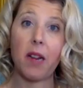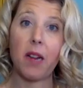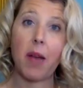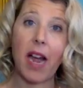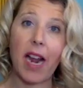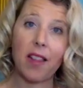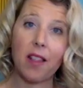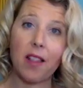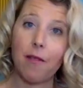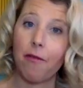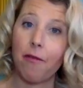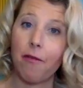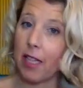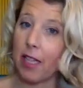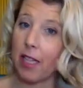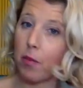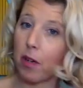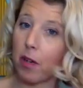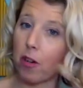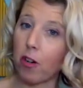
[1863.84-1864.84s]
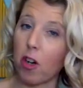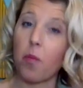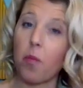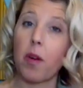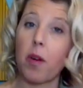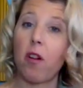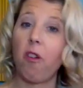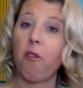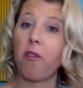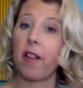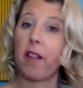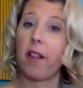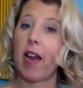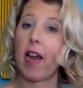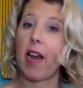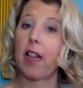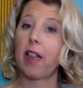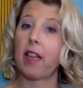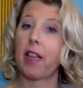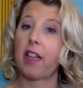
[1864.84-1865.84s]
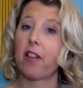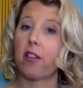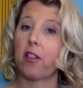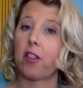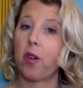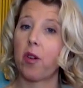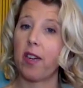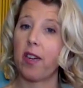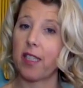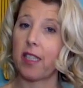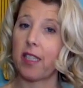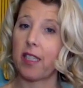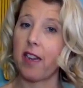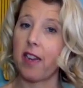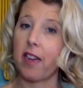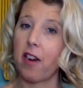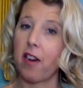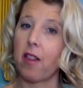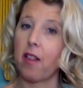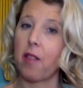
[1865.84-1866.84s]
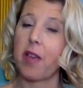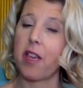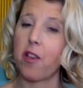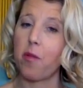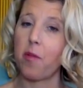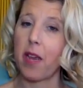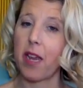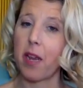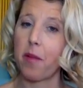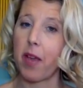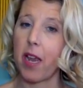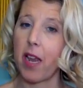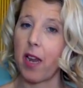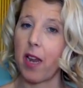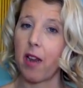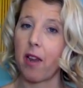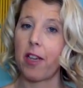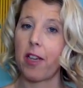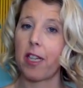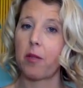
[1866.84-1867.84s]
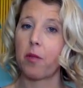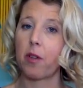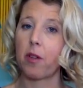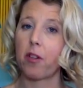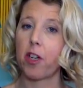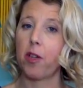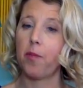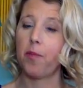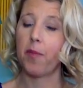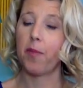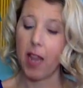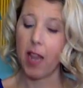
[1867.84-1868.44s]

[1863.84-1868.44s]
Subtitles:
back in the Facebook group, and hopefully Natalie will join us in the Be You Make Think Facebook group.